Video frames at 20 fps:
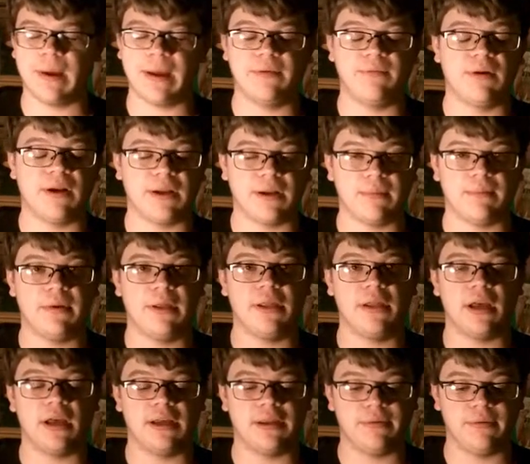I
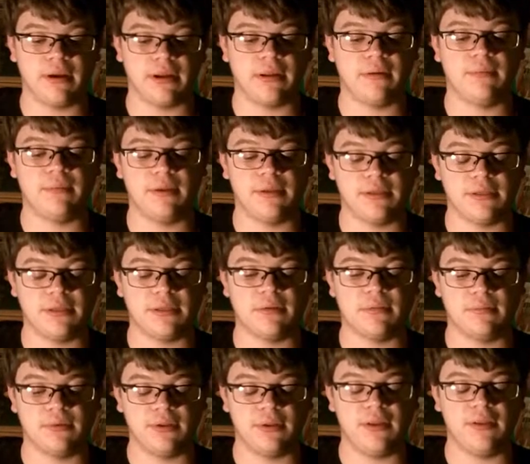recommend
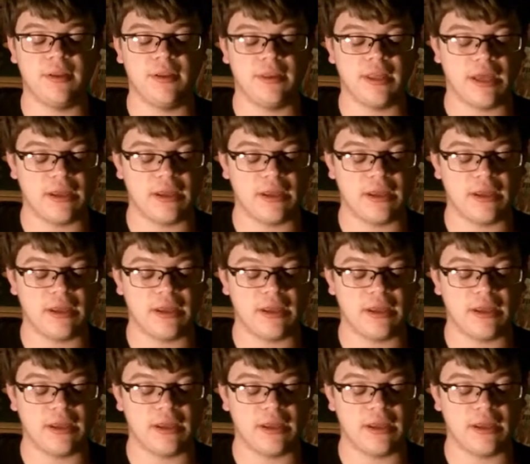completely